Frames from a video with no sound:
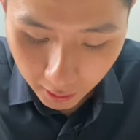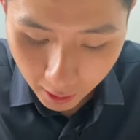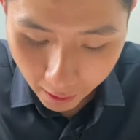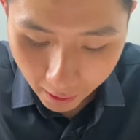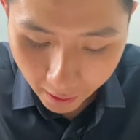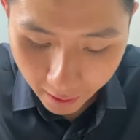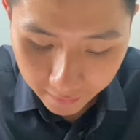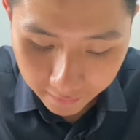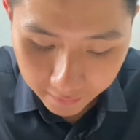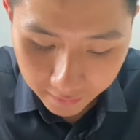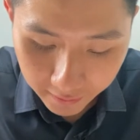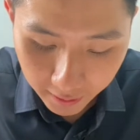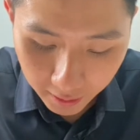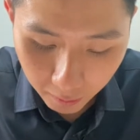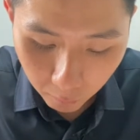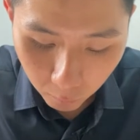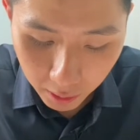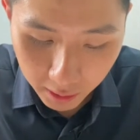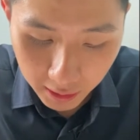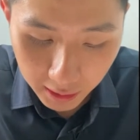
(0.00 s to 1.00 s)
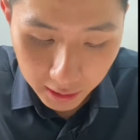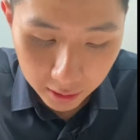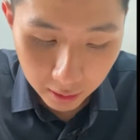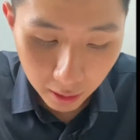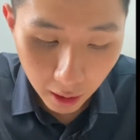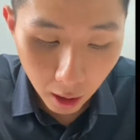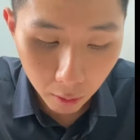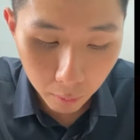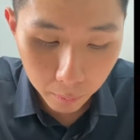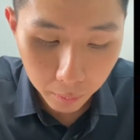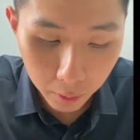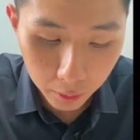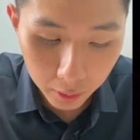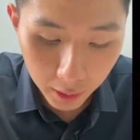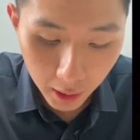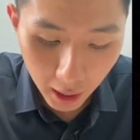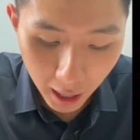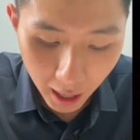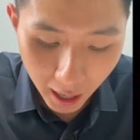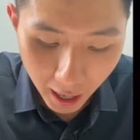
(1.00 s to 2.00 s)
and we need to output
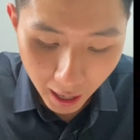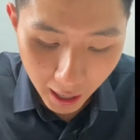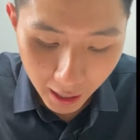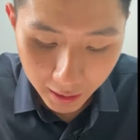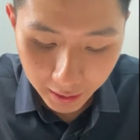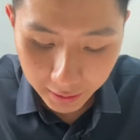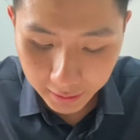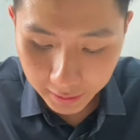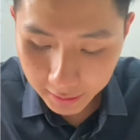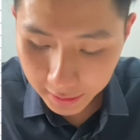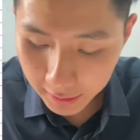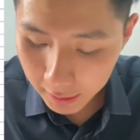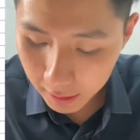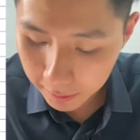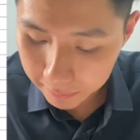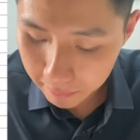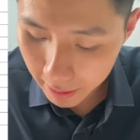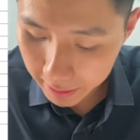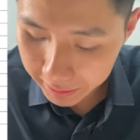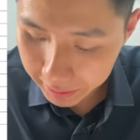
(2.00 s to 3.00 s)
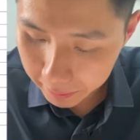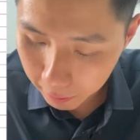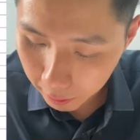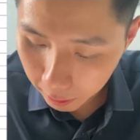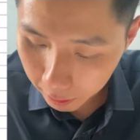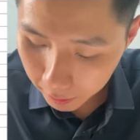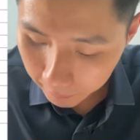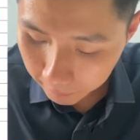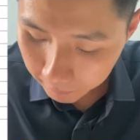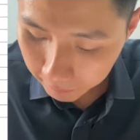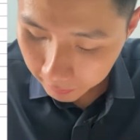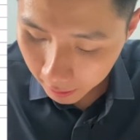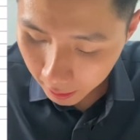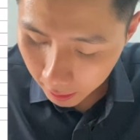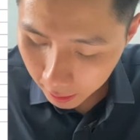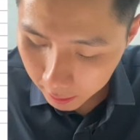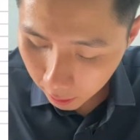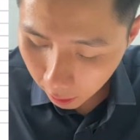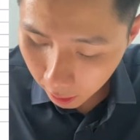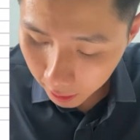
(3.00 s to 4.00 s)
highly commendable.
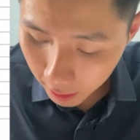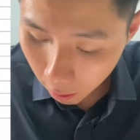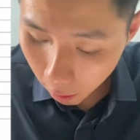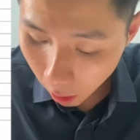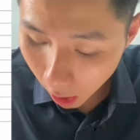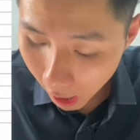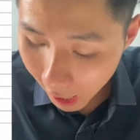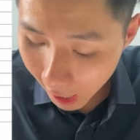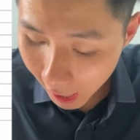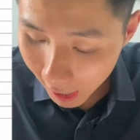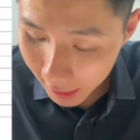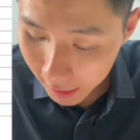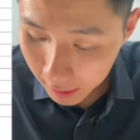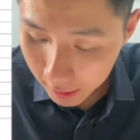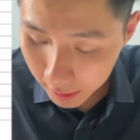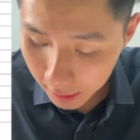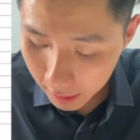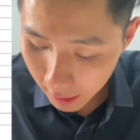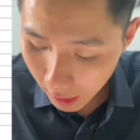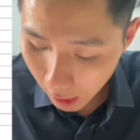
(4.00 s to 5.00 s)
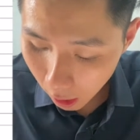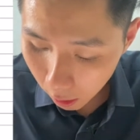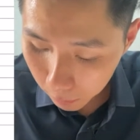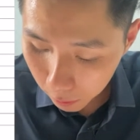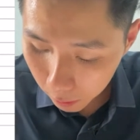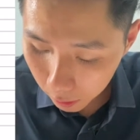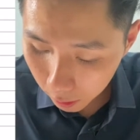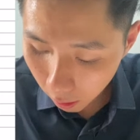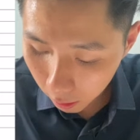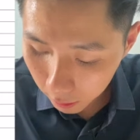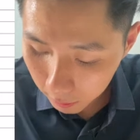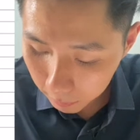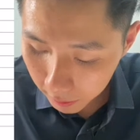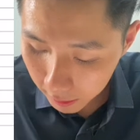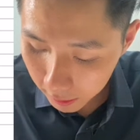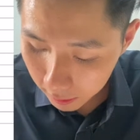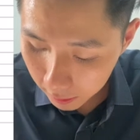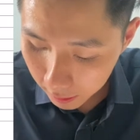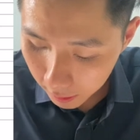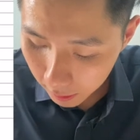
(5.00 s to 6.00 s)
So on our high output column here,